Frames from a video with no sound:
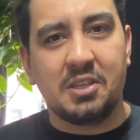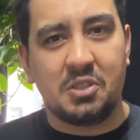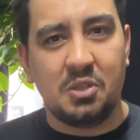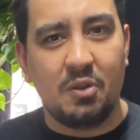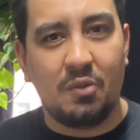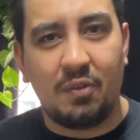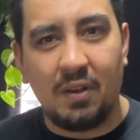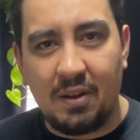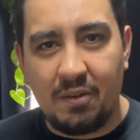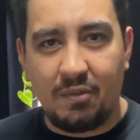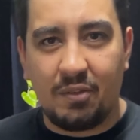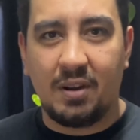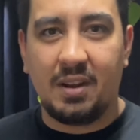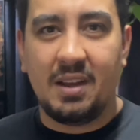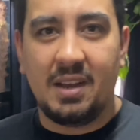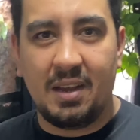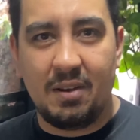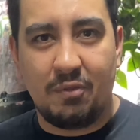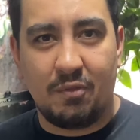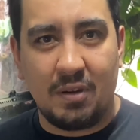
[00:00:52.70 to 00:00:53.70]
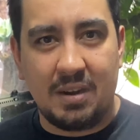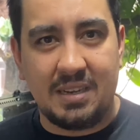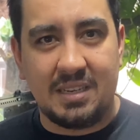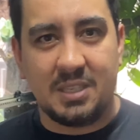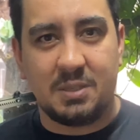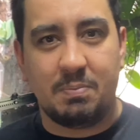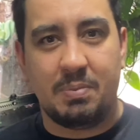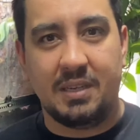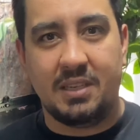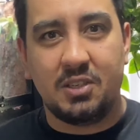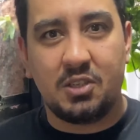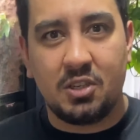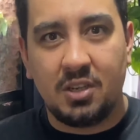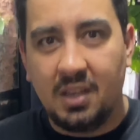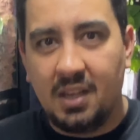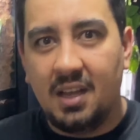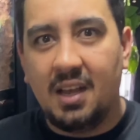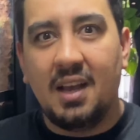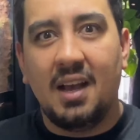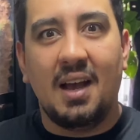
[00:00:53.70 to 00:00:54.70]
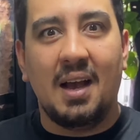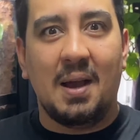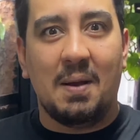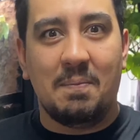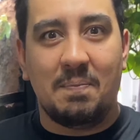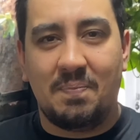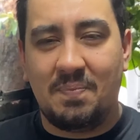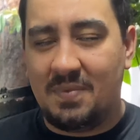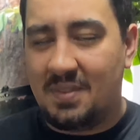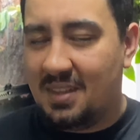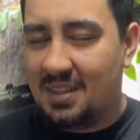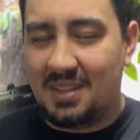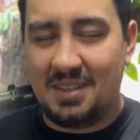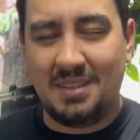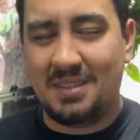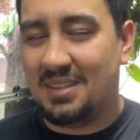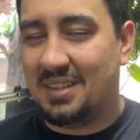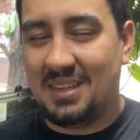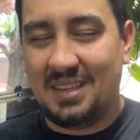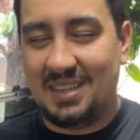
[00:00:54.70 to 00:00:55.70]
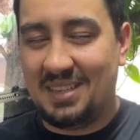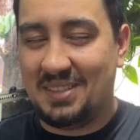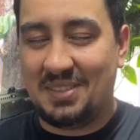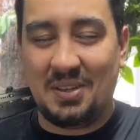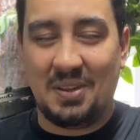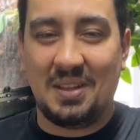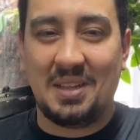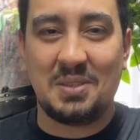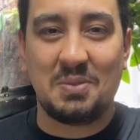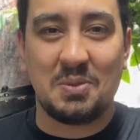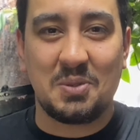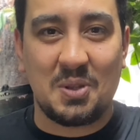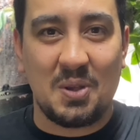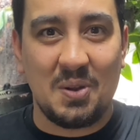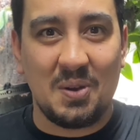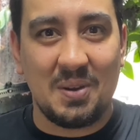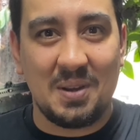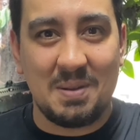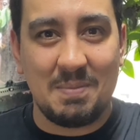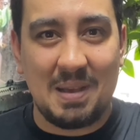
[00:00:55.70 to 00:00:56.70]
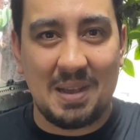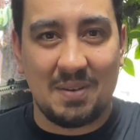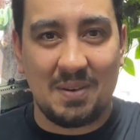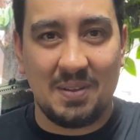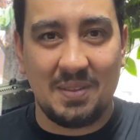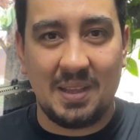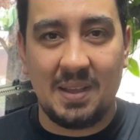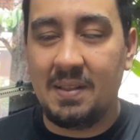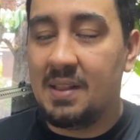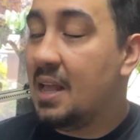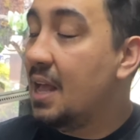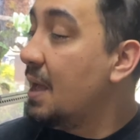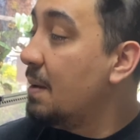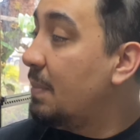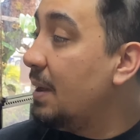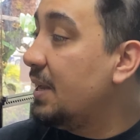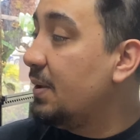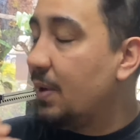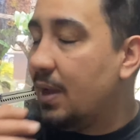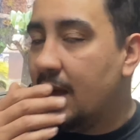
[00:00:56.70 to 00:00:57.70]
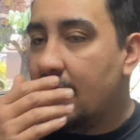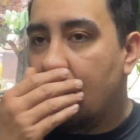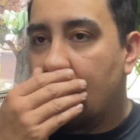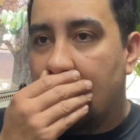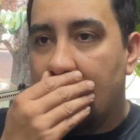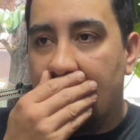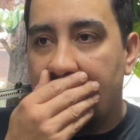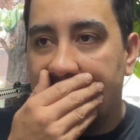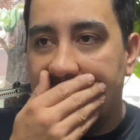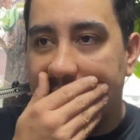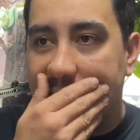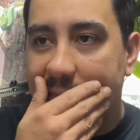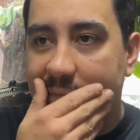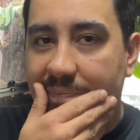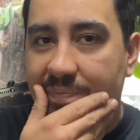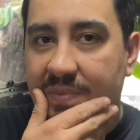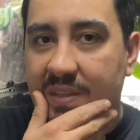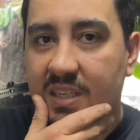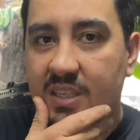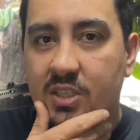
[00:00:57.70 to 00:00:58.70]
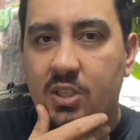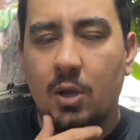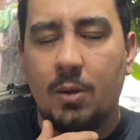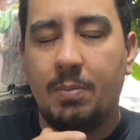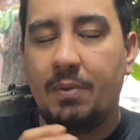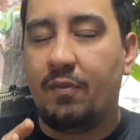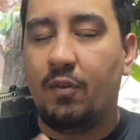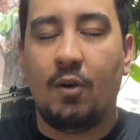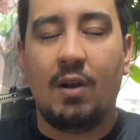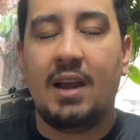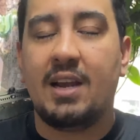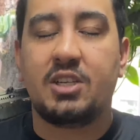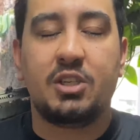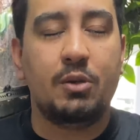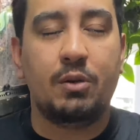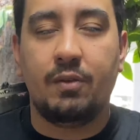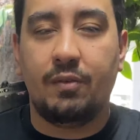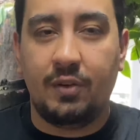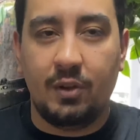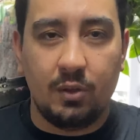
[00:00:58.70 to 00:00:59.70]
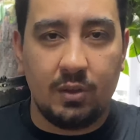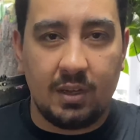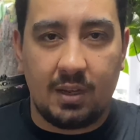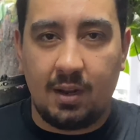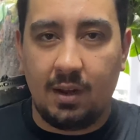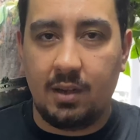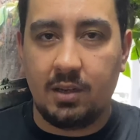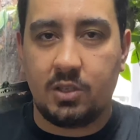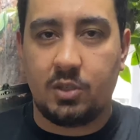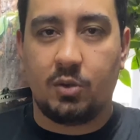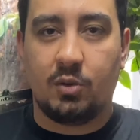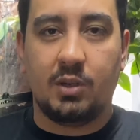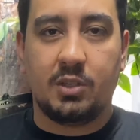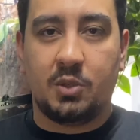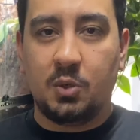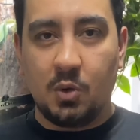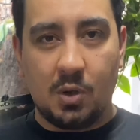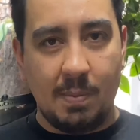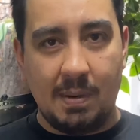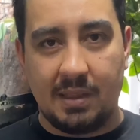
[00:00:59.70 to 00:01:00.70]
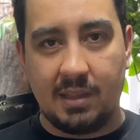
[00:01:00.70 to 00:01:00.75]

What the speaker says: new favourite friend is Peach, so that's what's going on in the background there. But anyway, so before I actually reveal the clutch or I talk about